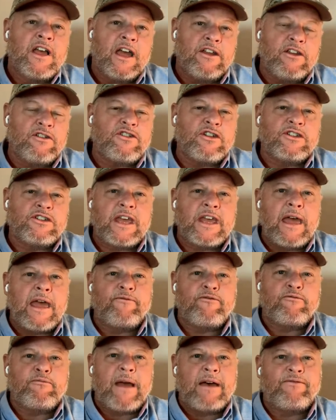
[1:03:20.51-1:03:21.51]
and you just
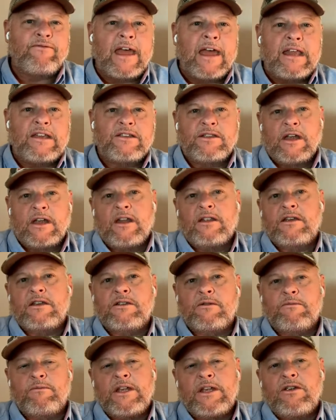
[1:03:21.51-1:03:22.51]
came from Afghanistan, it
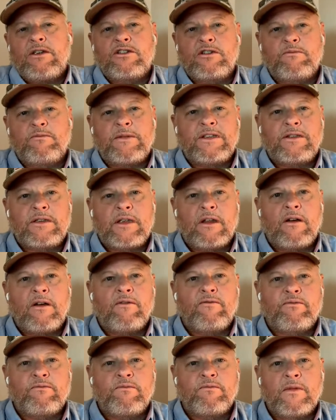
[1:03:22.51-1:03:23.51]
doesn't mean you should be sent
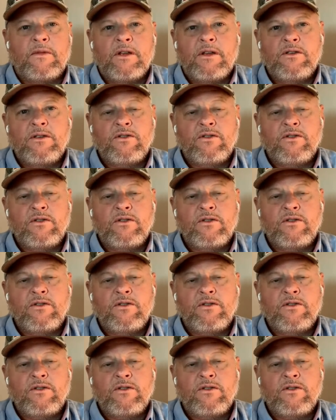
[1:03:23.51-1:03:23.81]
home from